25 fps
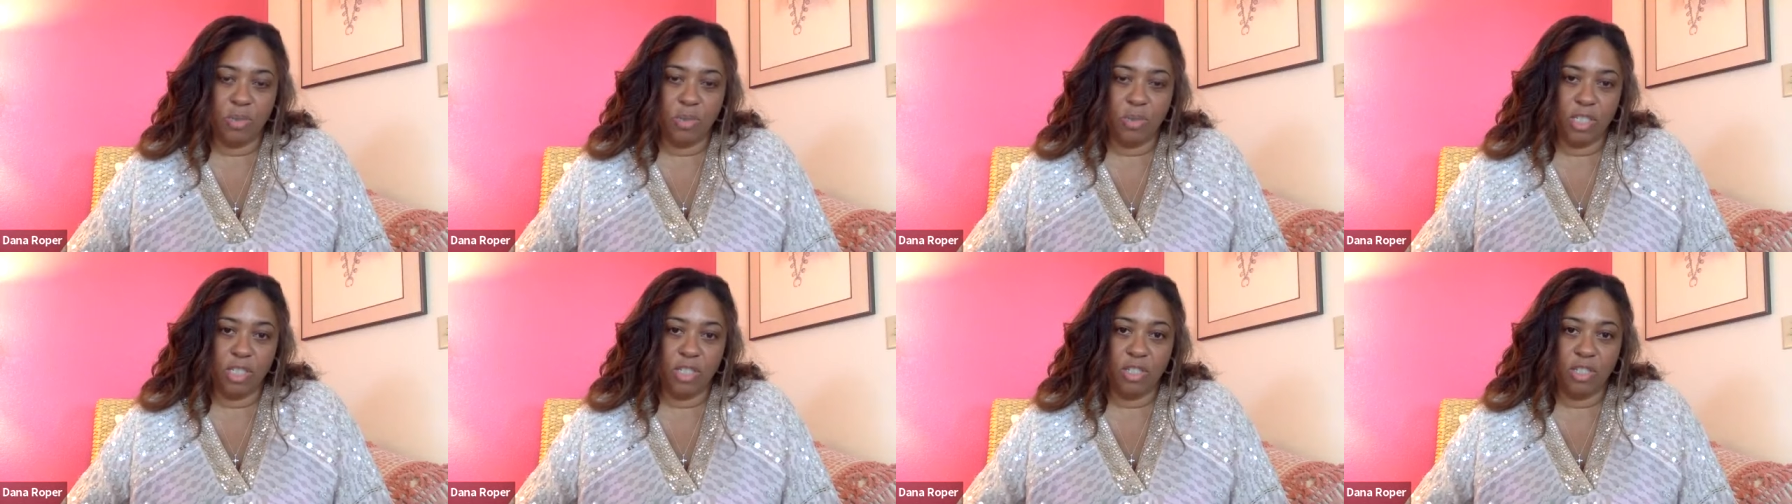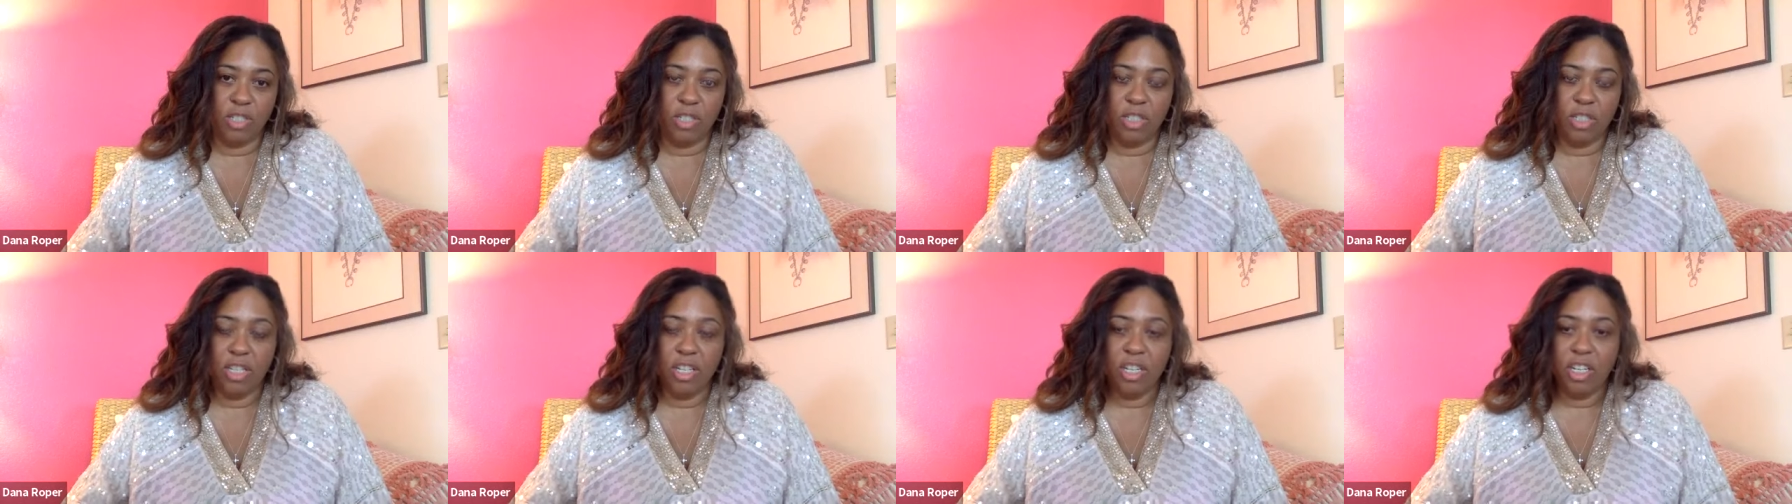
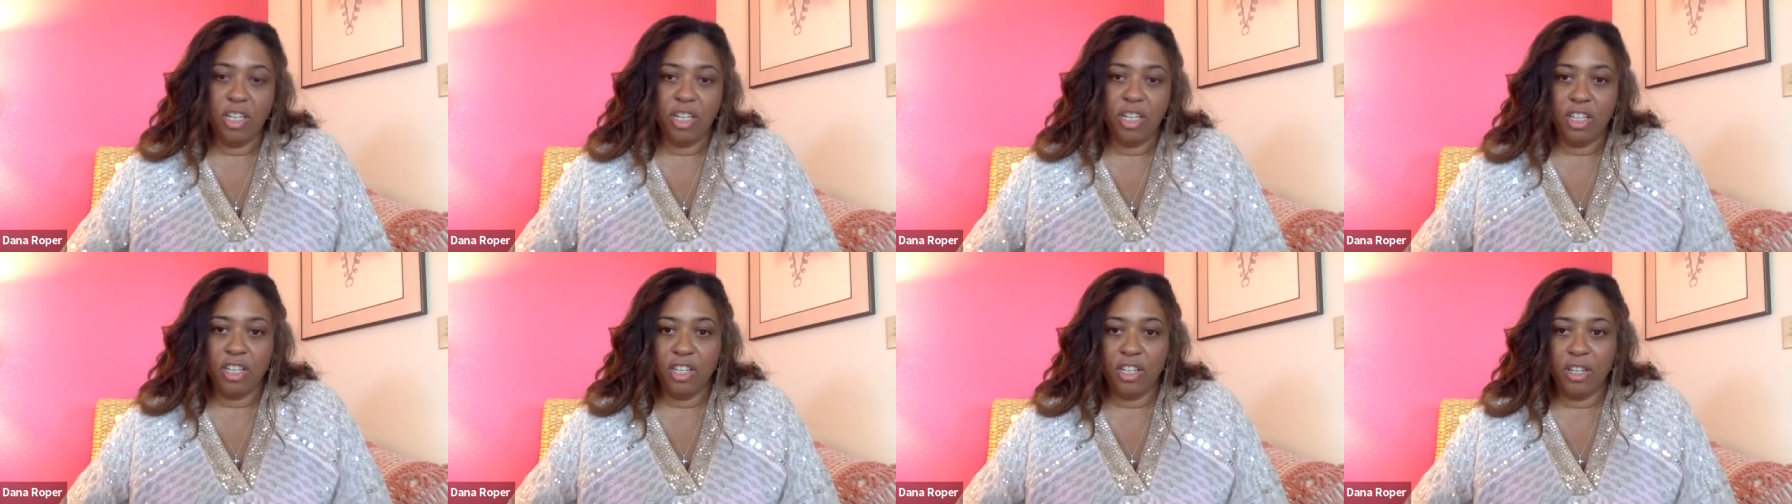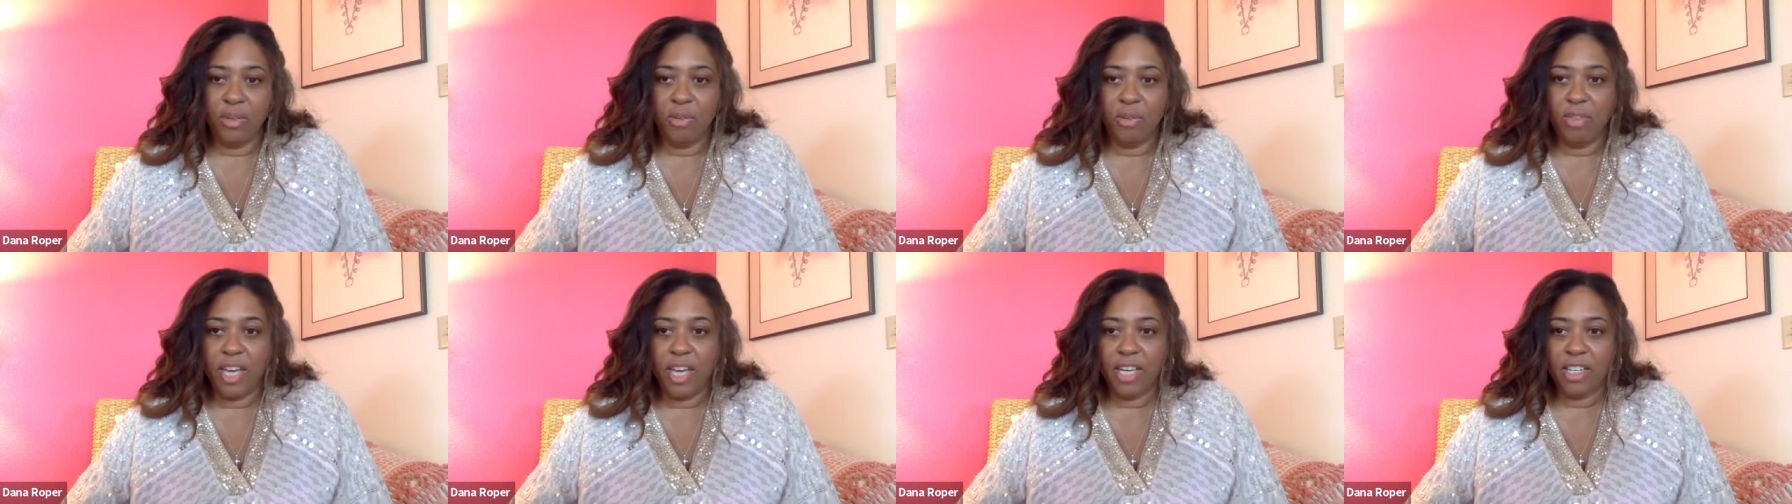which, you
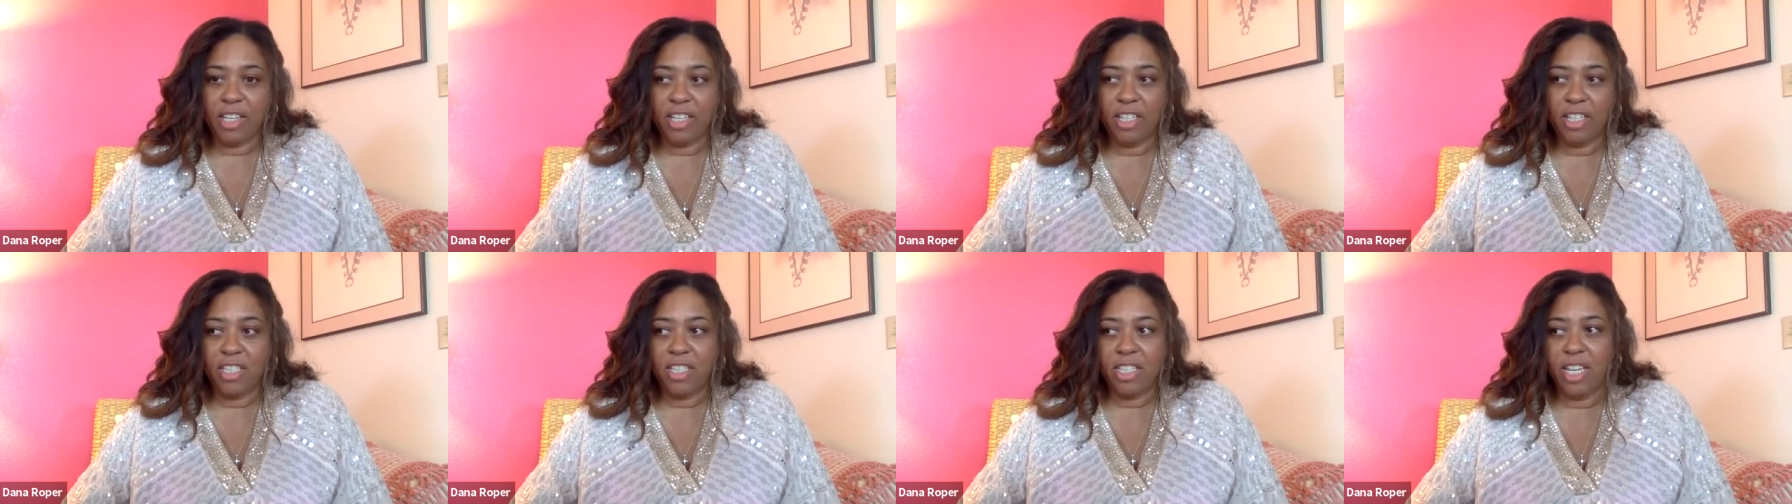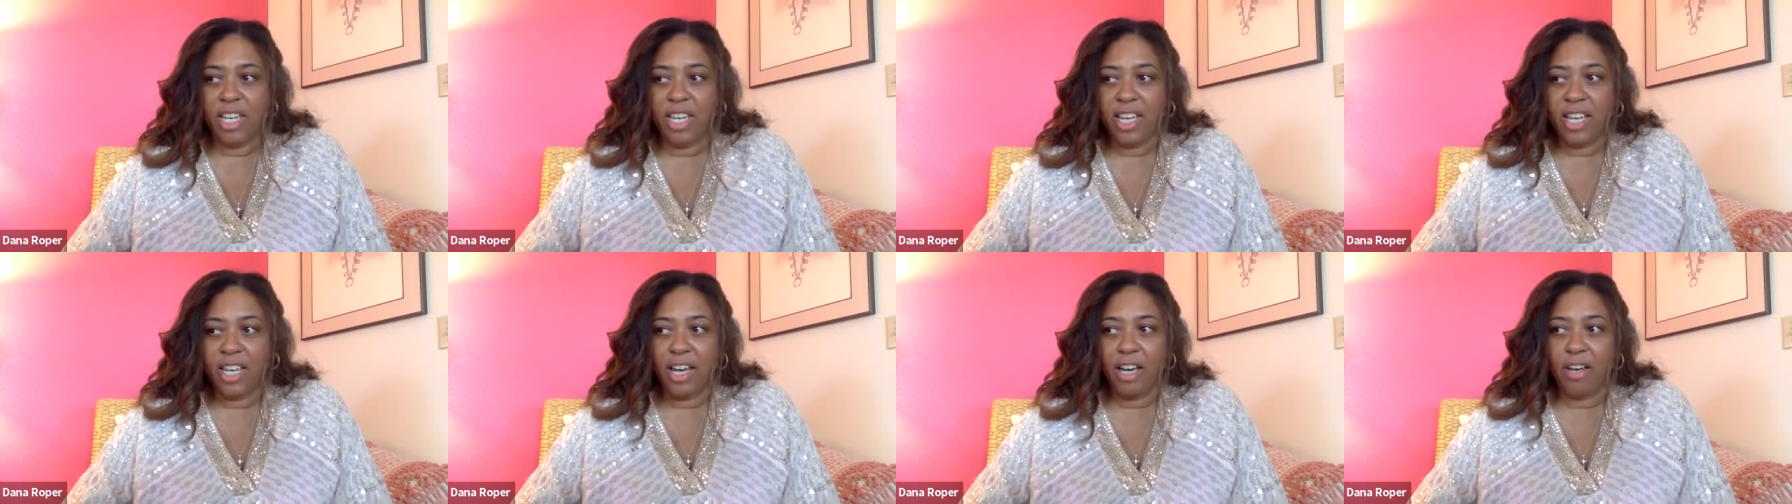know, that could
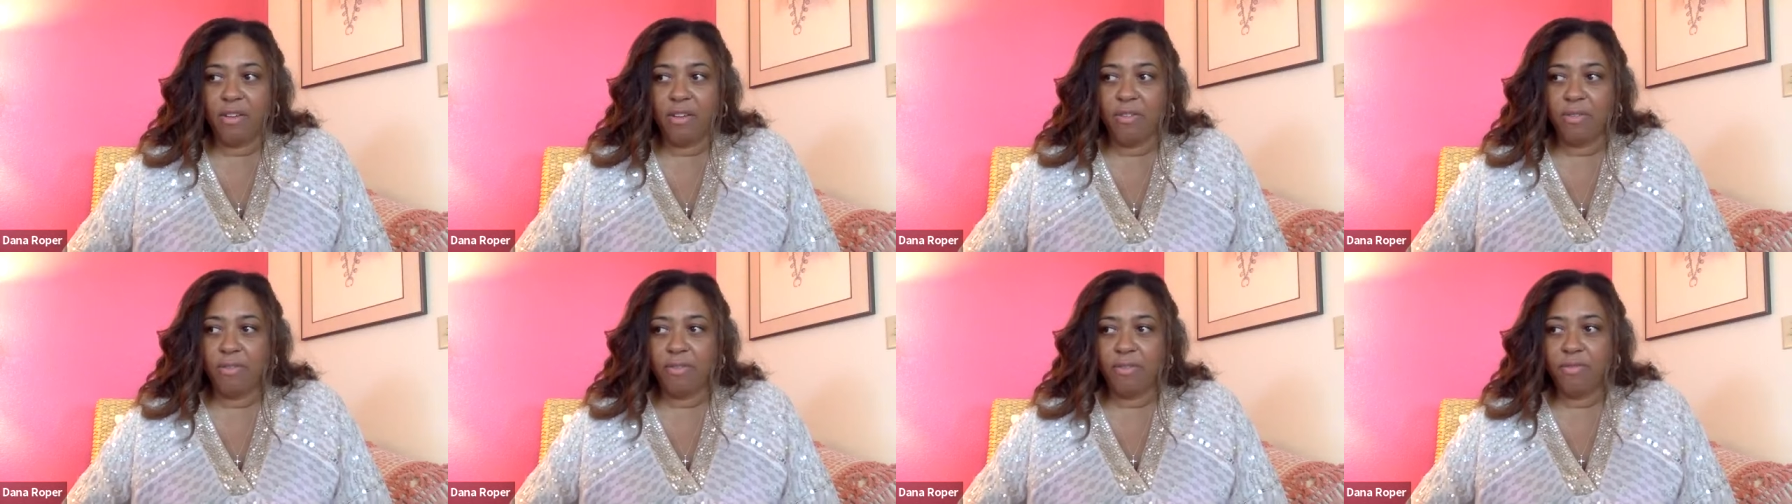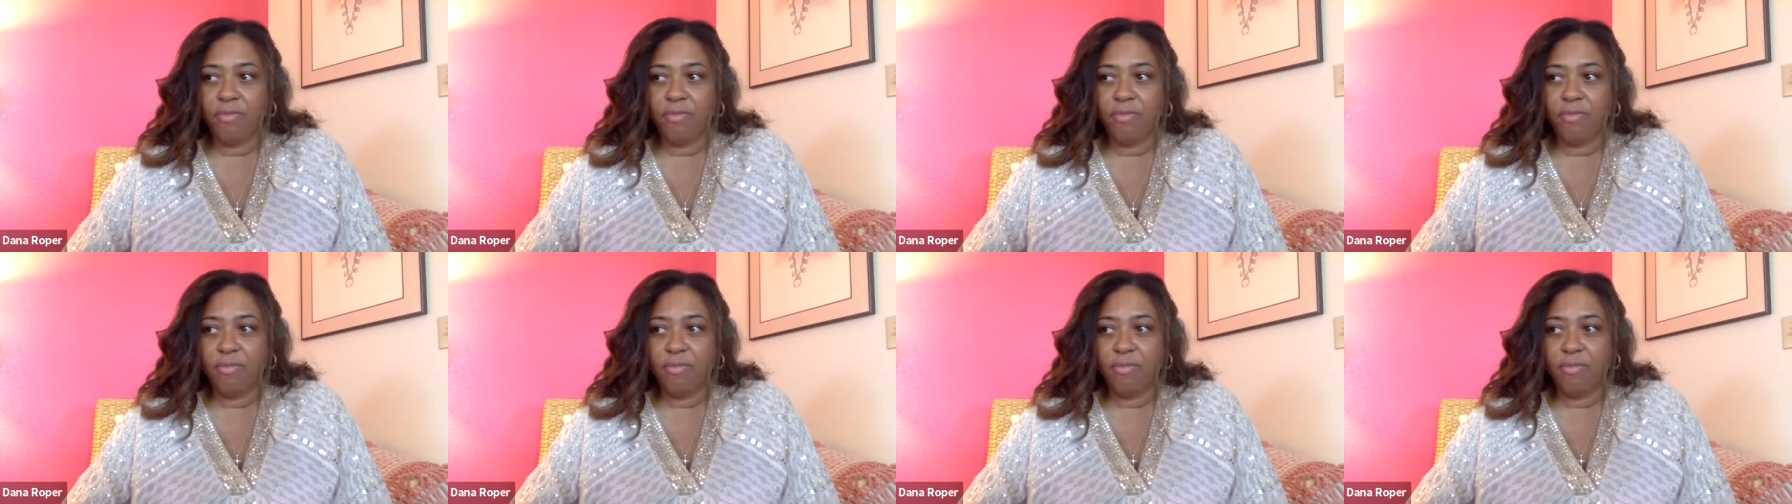take out,